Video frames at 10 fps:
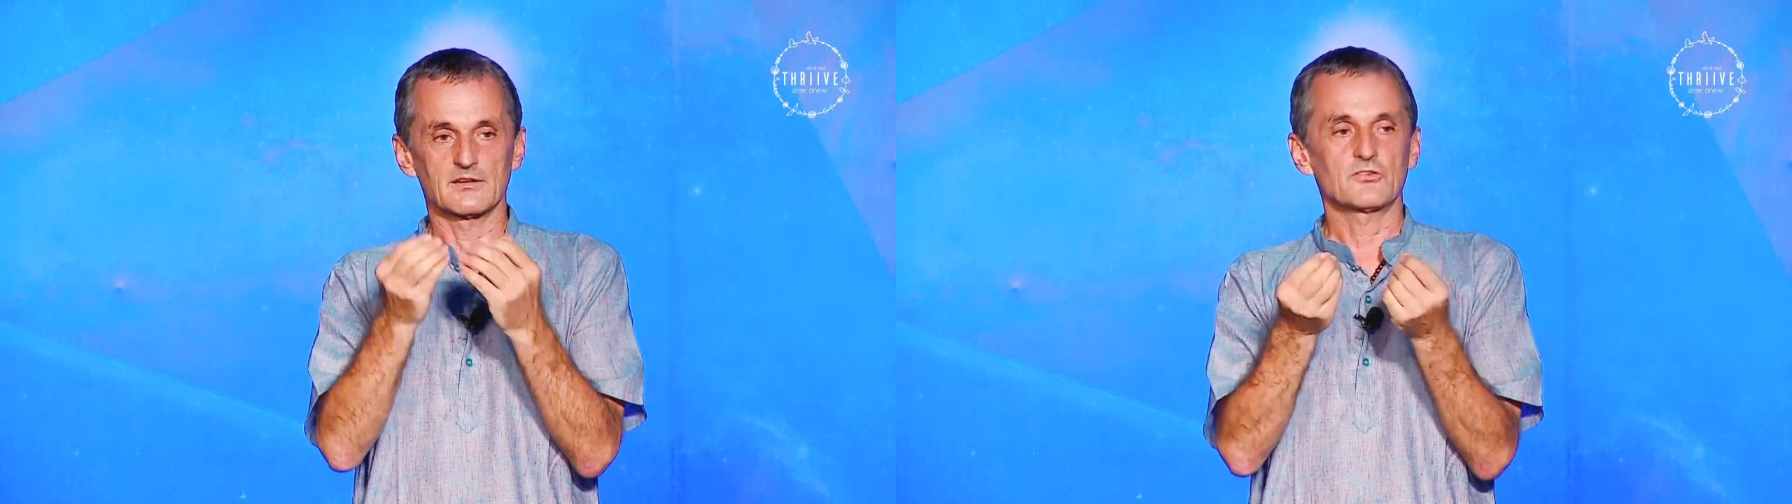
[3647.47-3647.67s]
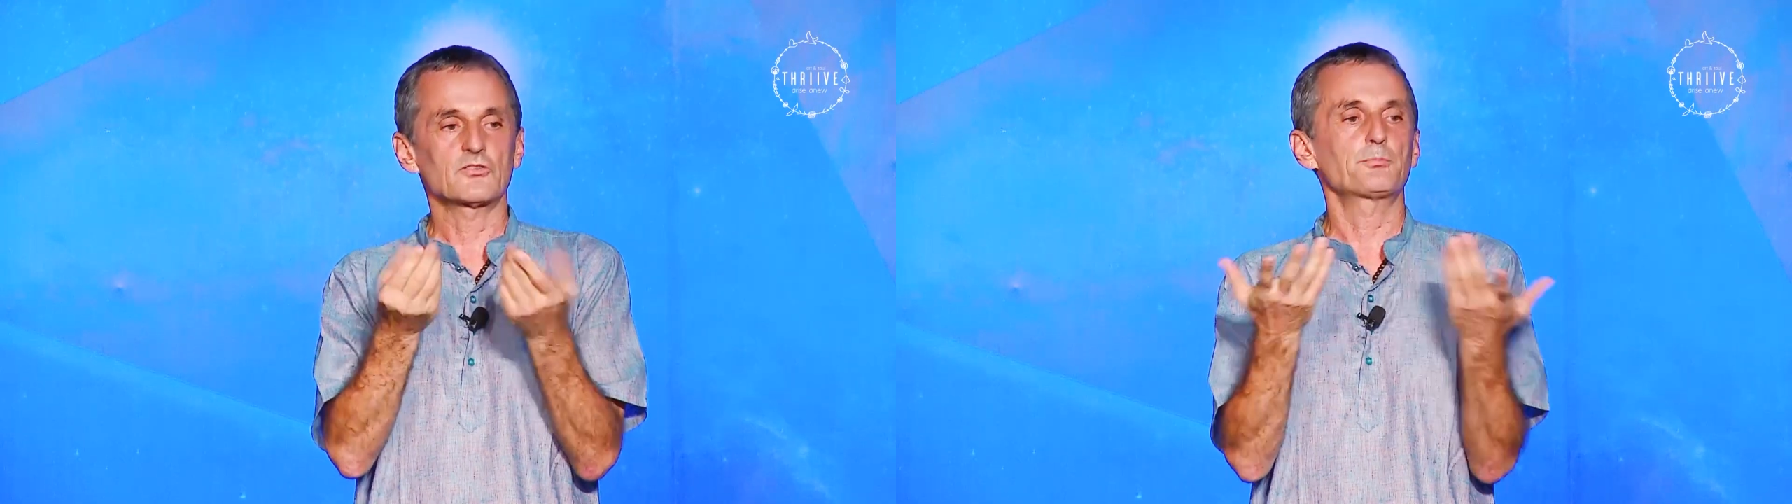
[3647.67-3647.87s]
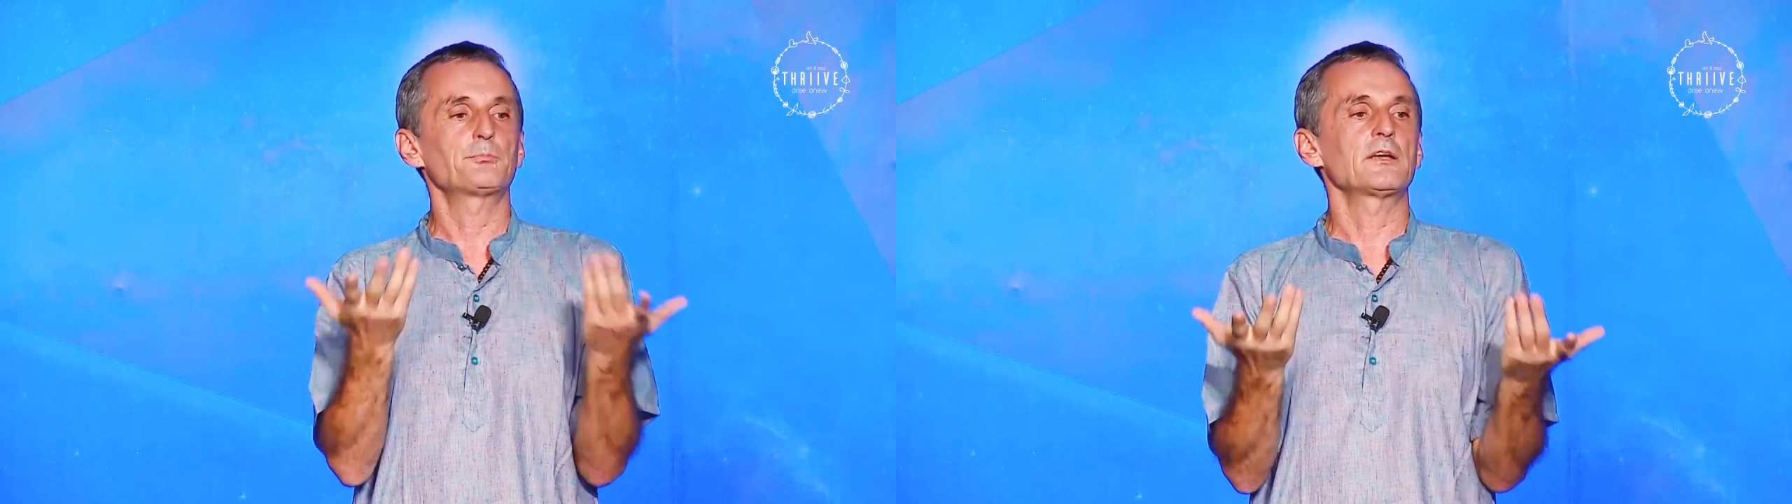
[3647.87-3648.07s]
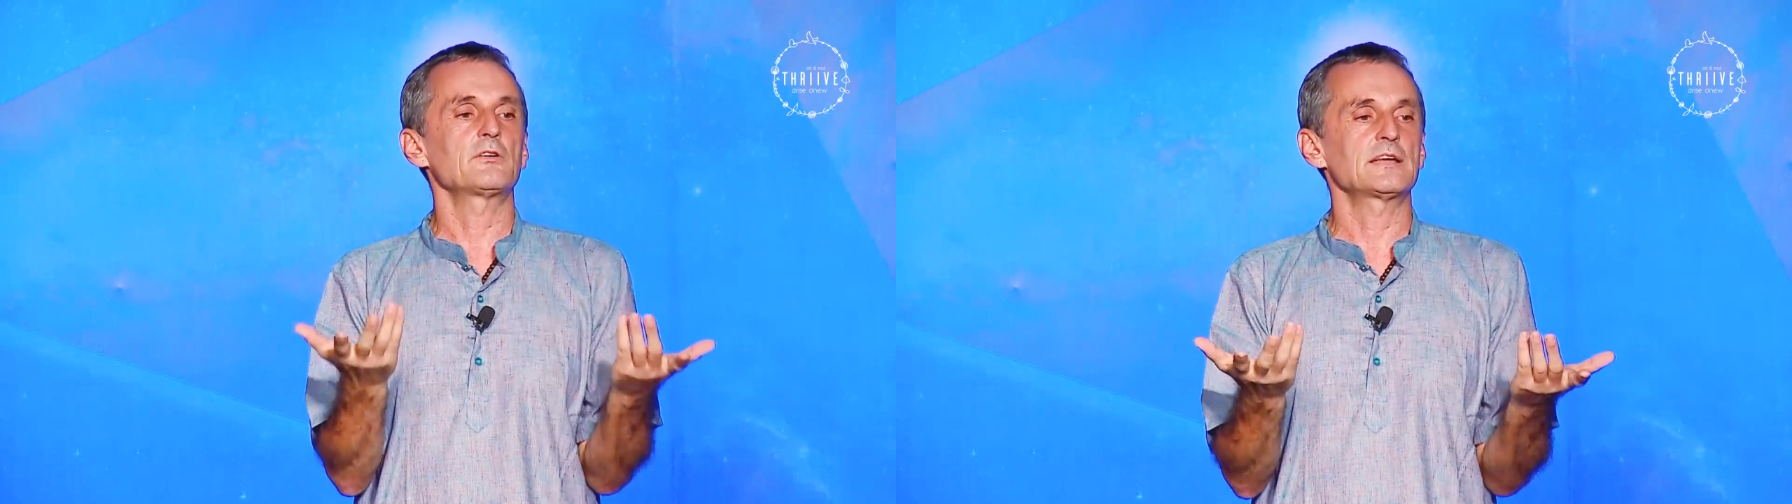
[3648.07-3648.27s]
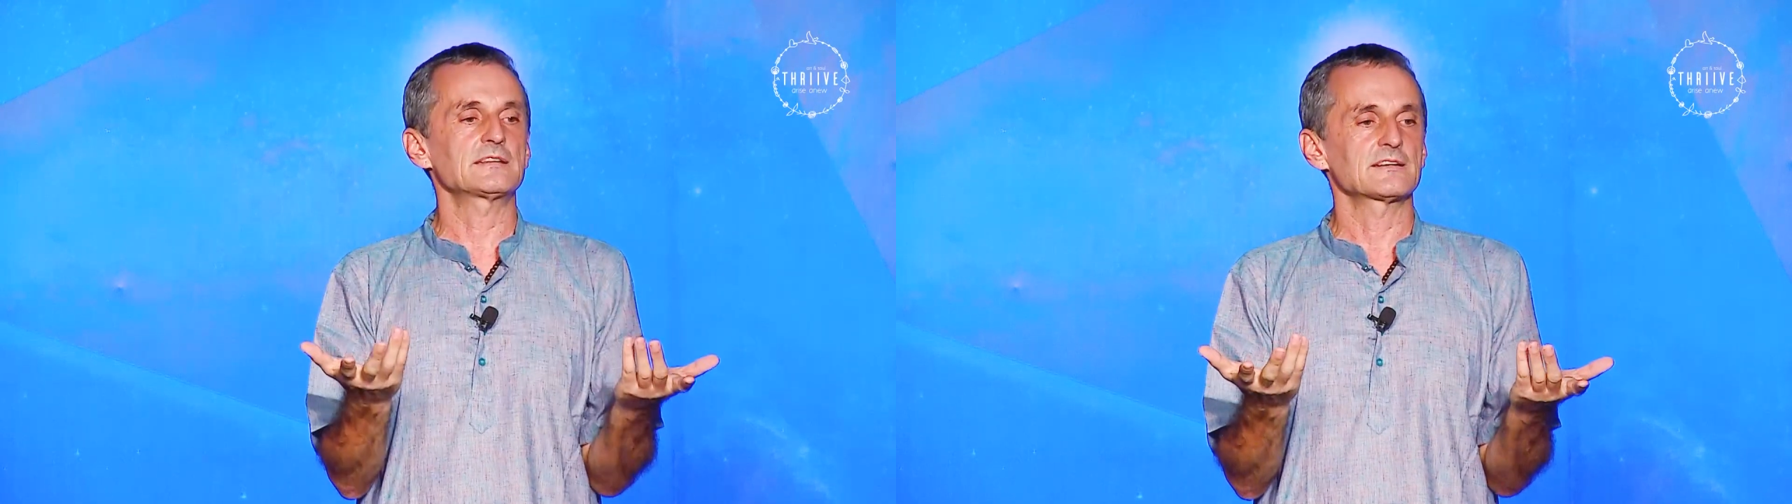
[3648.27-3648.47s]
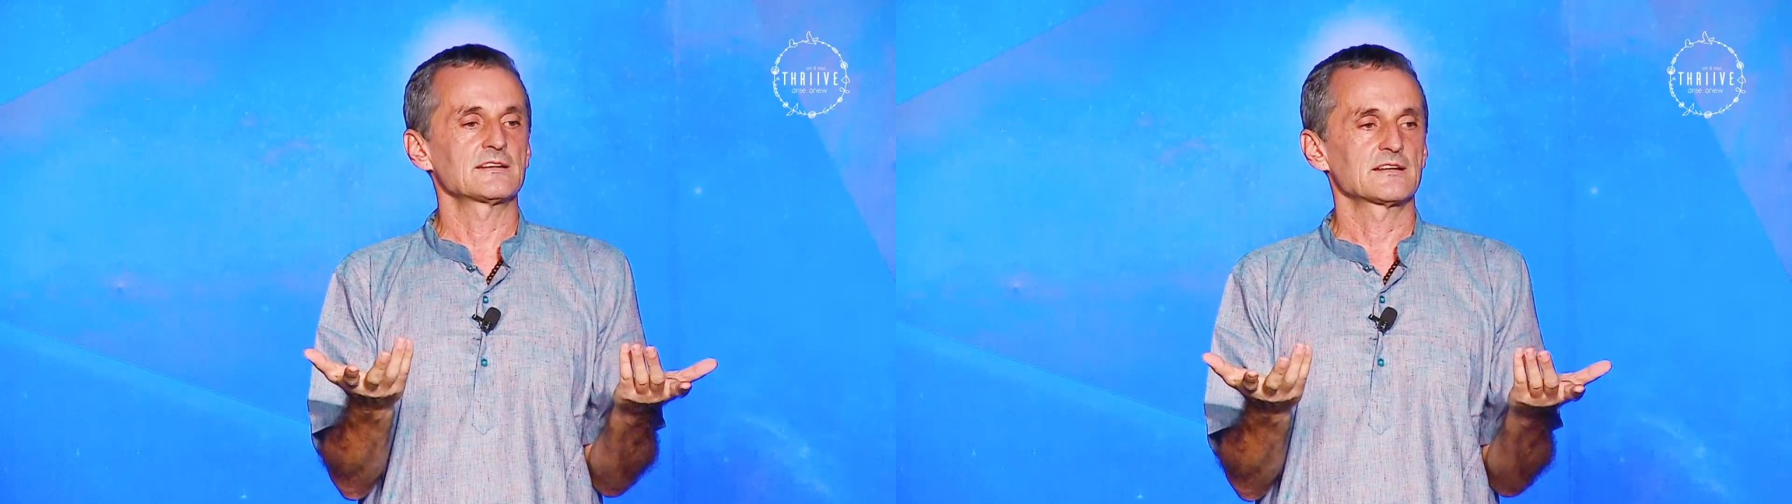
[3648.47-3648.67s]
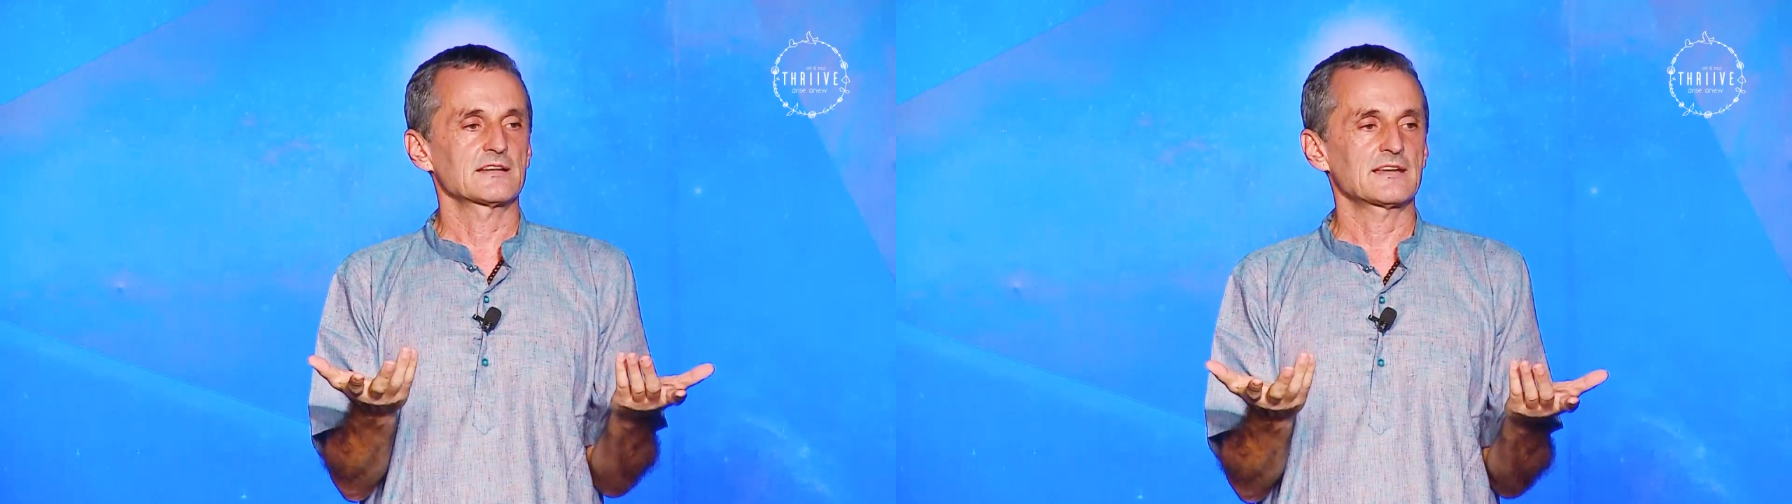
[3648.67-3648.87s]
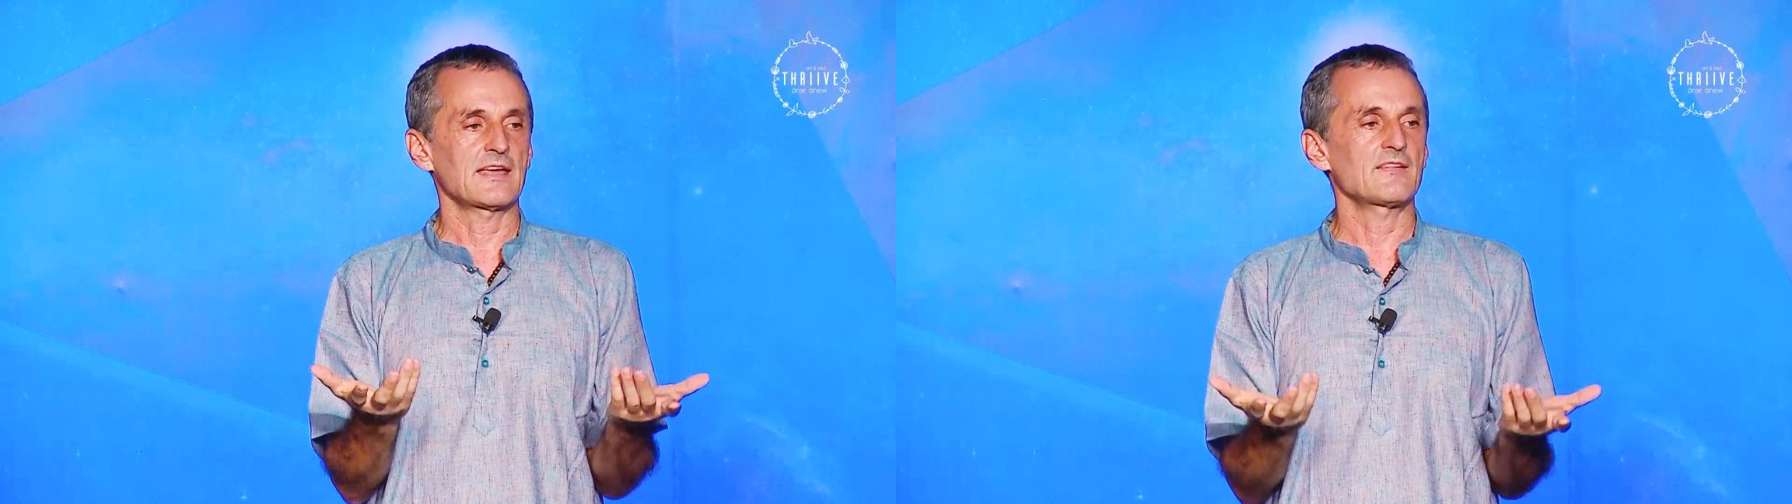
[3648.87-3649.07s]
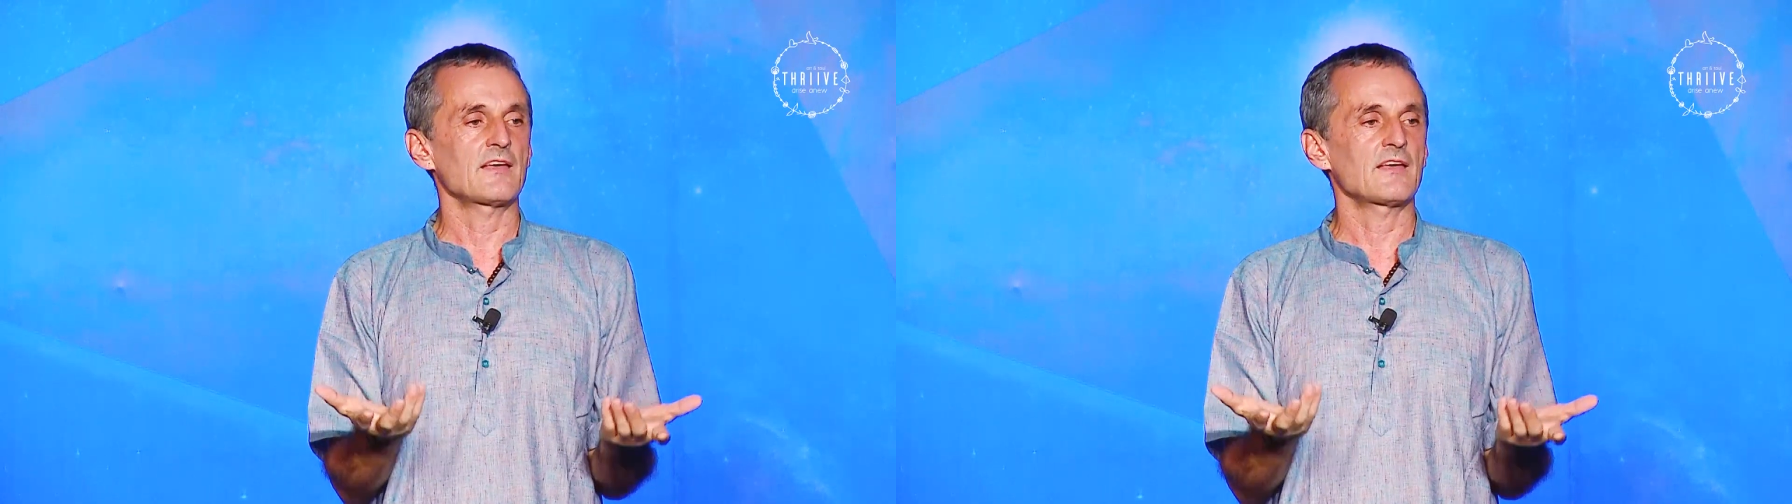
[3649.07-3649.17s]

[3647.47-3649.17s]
spirit can